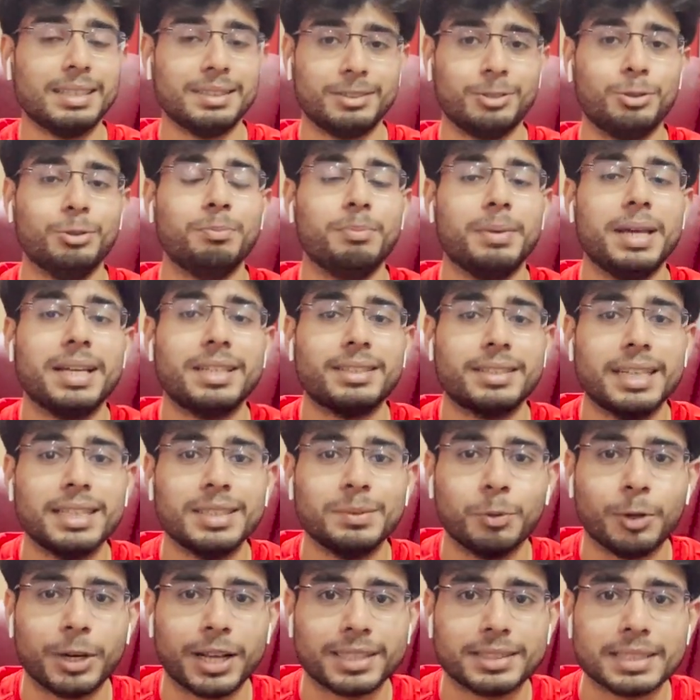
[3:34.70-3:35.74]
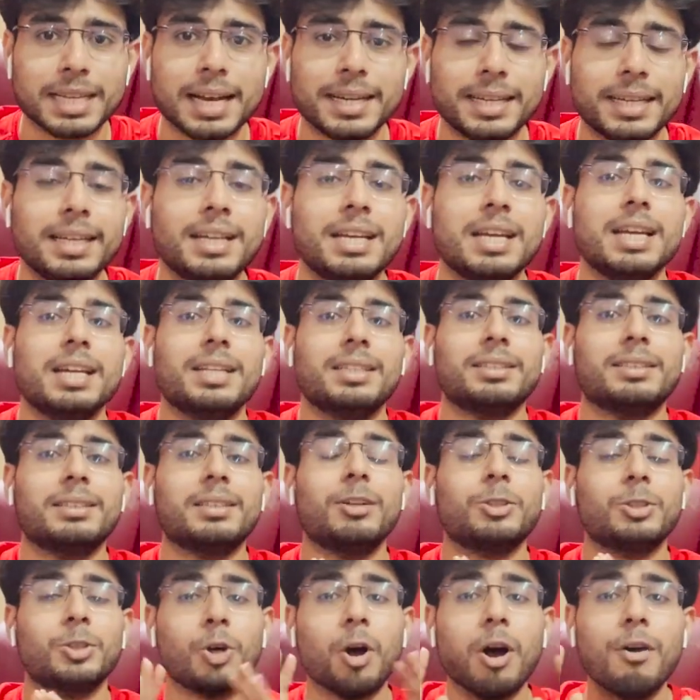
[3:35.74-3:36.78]
to make things more exciting.
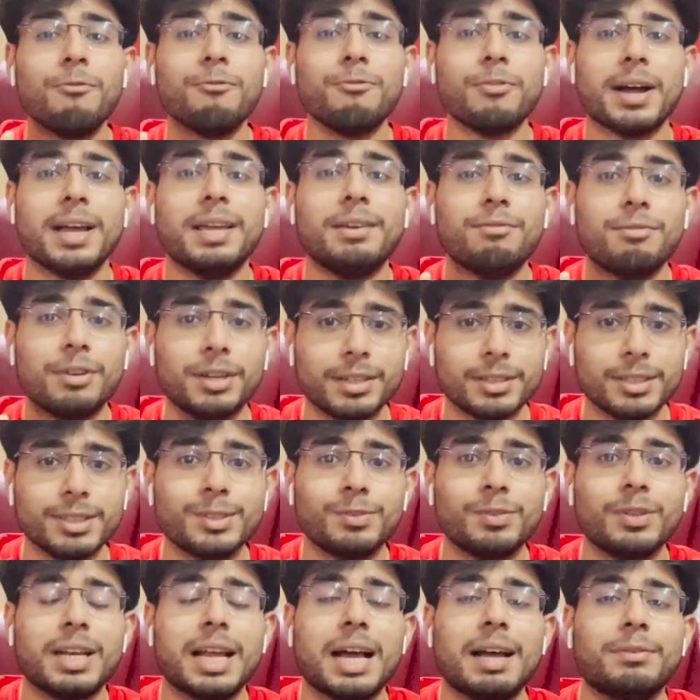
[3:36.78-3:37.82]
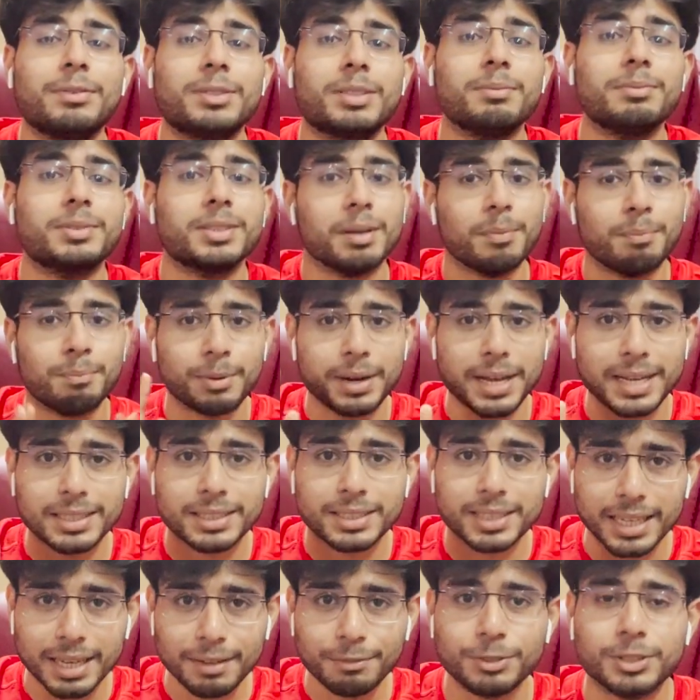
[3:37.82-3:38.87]
The top 5 winners will have some
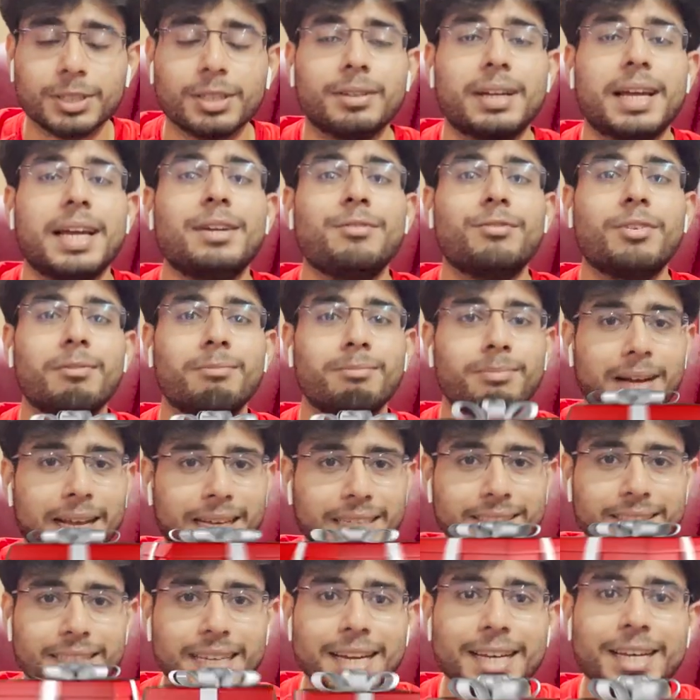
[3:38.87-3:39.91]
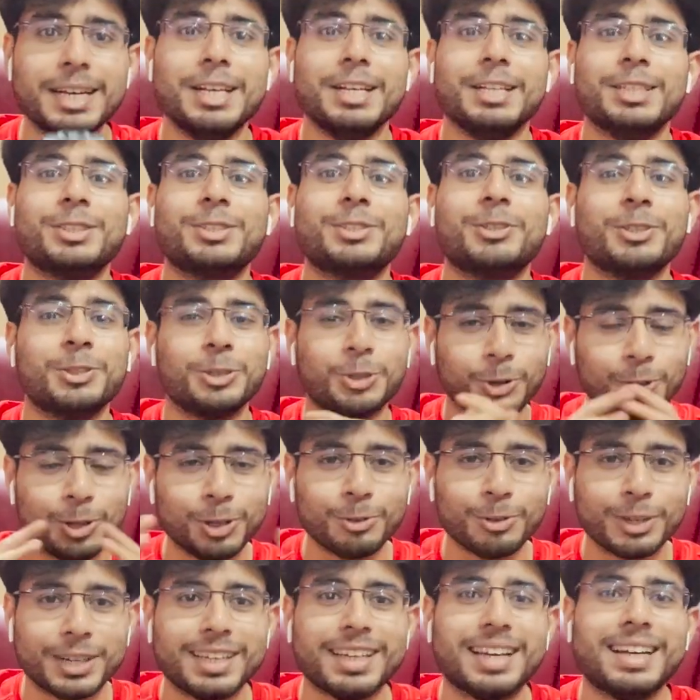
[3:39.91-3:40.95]
surprise gifts right from my side. So
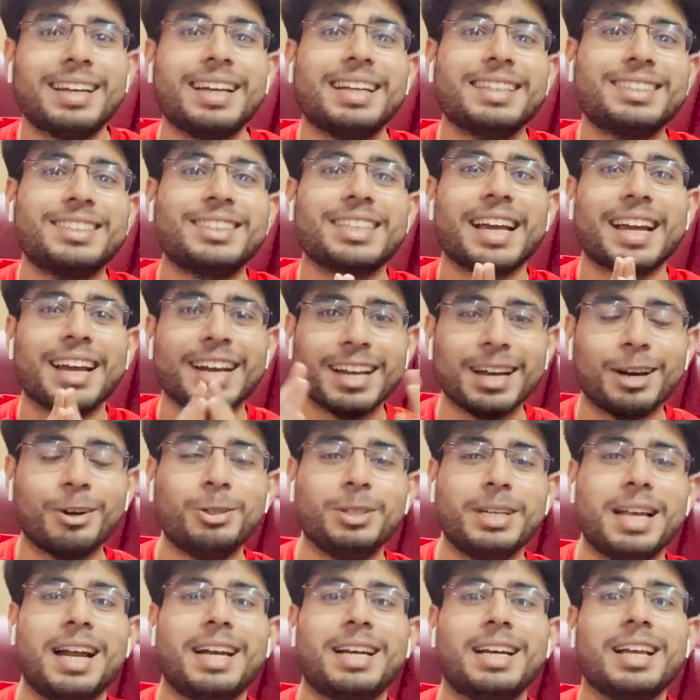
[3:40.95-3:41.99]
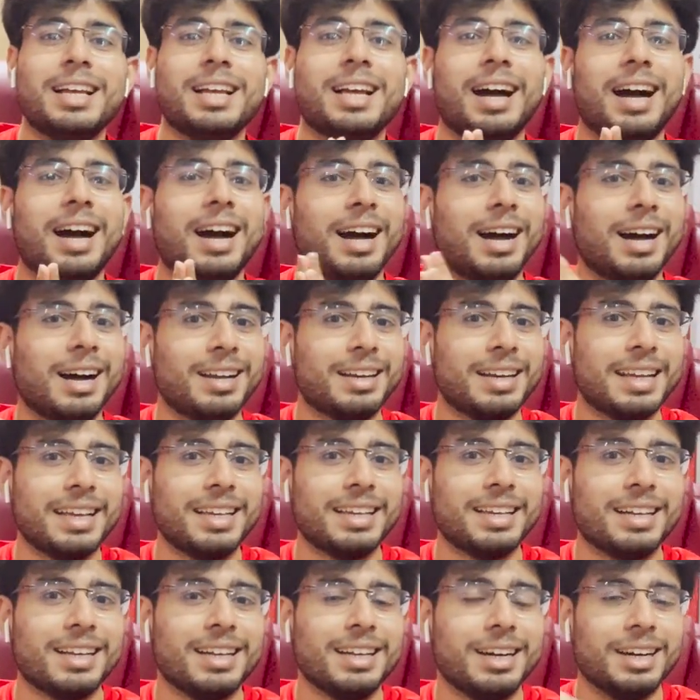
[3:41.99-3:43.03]
don't worry, and let's check it out that
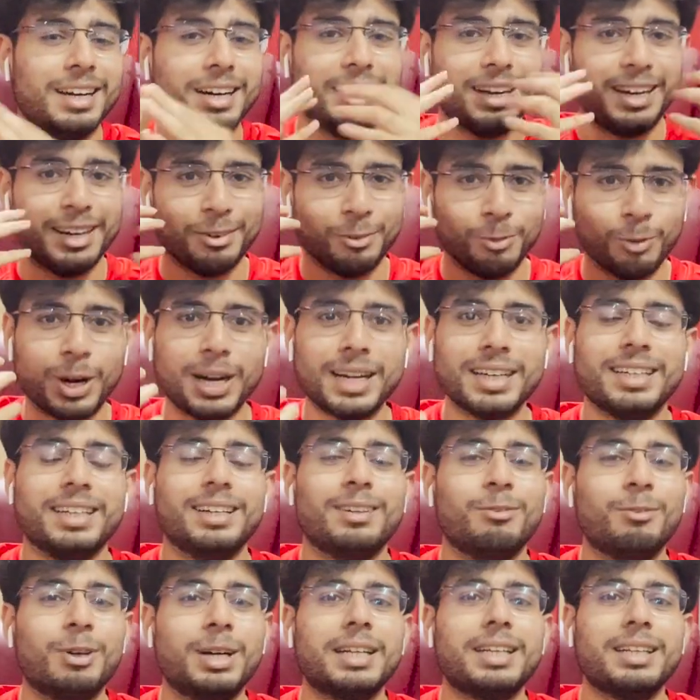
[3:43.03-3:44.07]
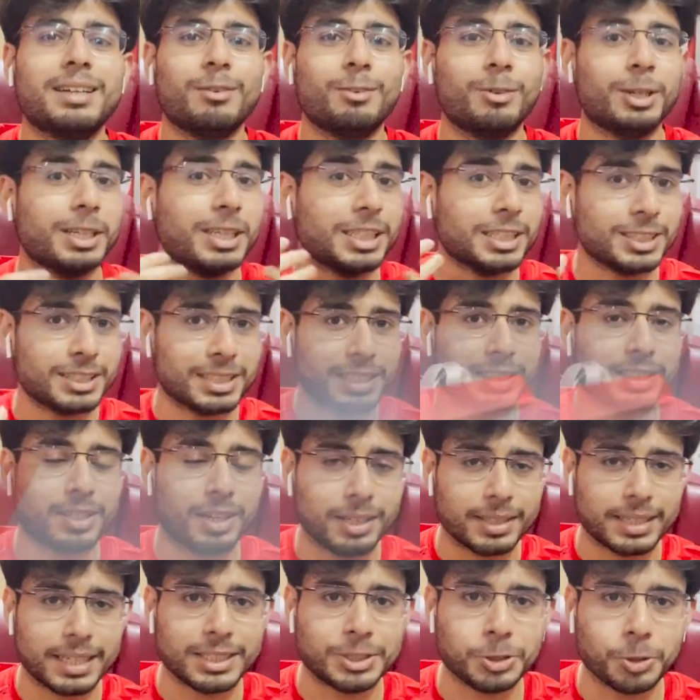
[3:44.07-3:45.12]
what is this
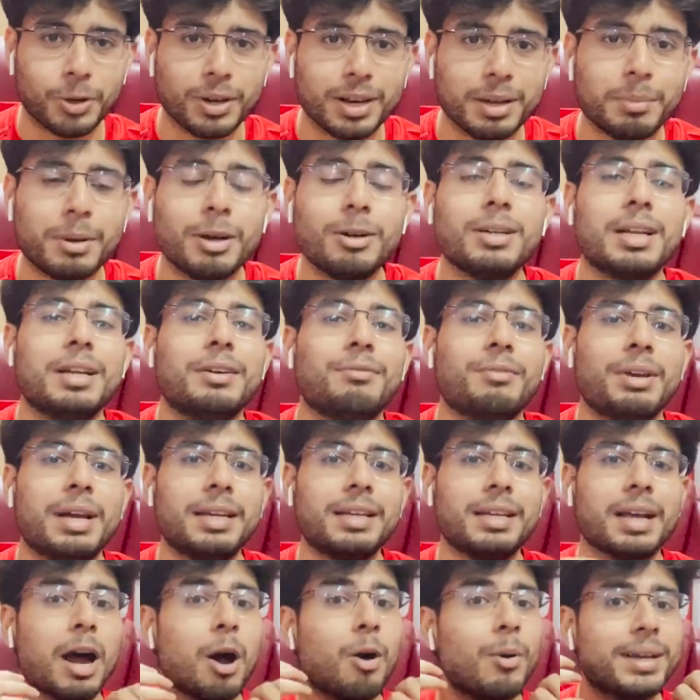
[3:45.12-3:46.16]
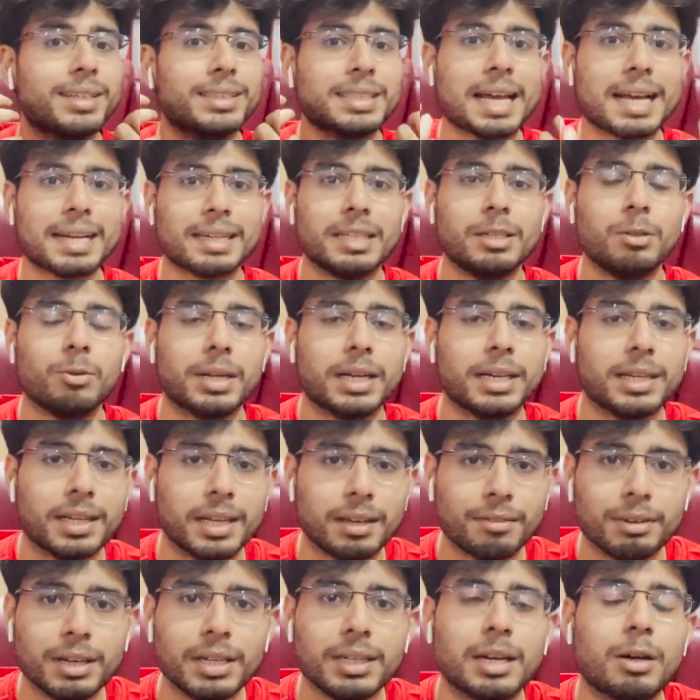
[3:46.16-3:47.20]
contest all about, and when, how exactly you can
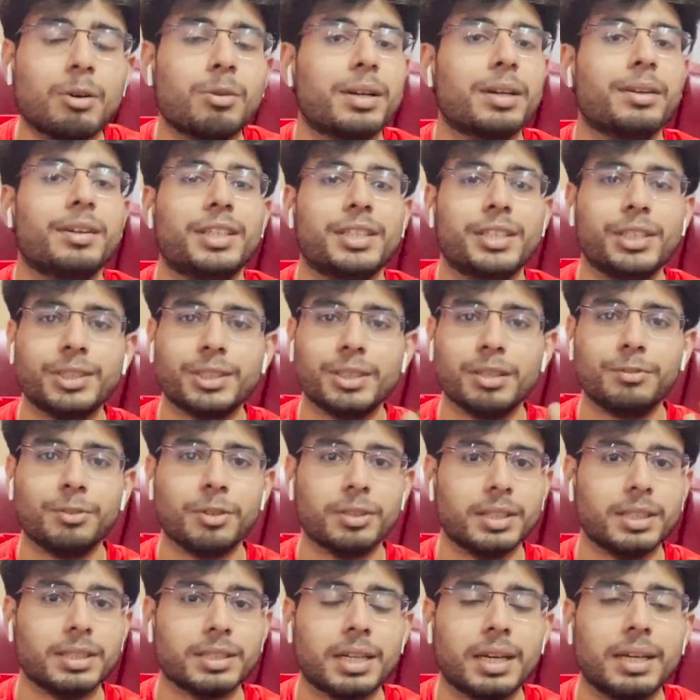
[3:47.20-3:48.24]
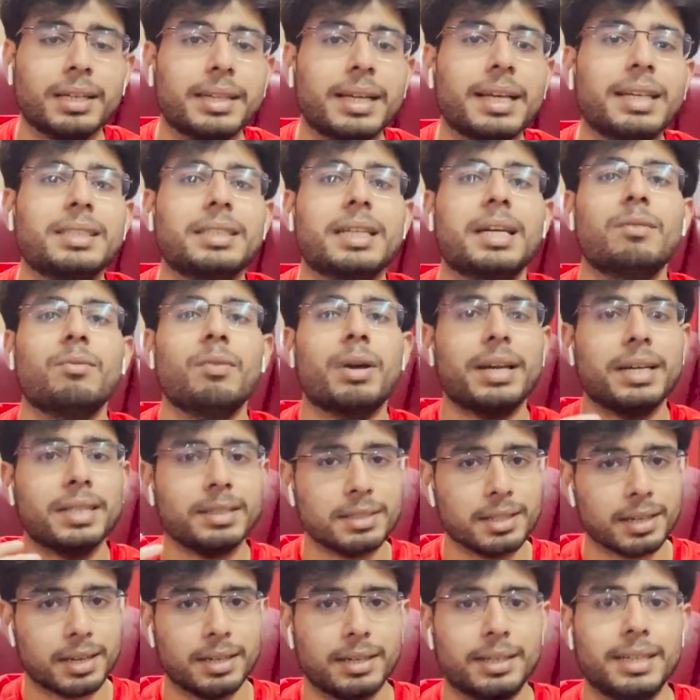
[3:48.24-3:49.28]
give it, how you can register for this contest, and when
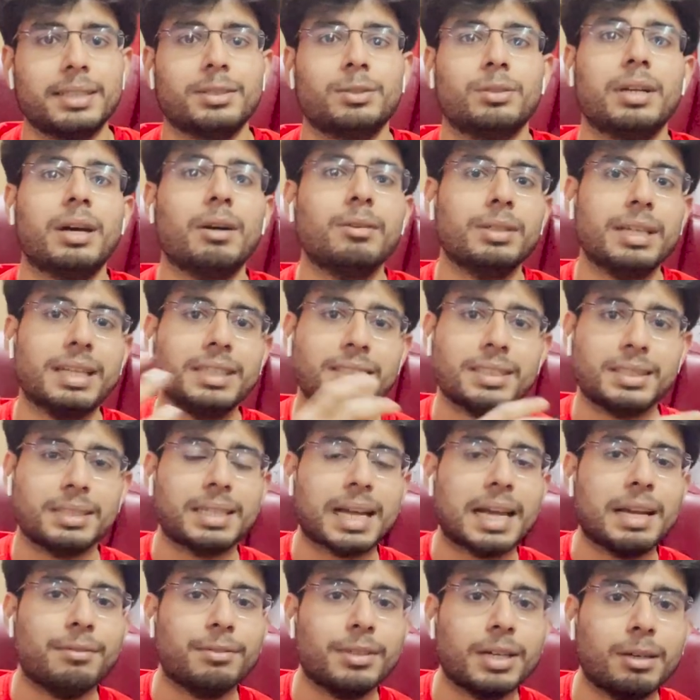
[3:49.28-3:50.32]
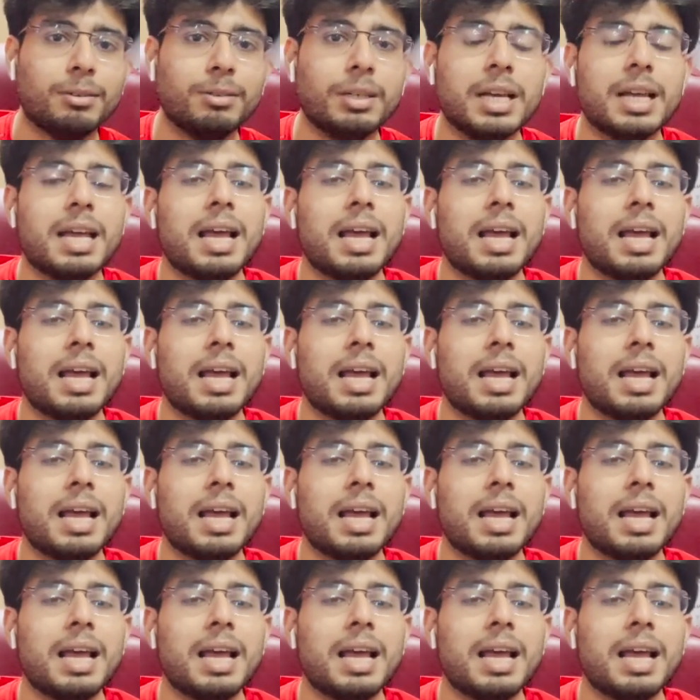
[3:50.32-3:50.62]
is the contest. So now let's dive down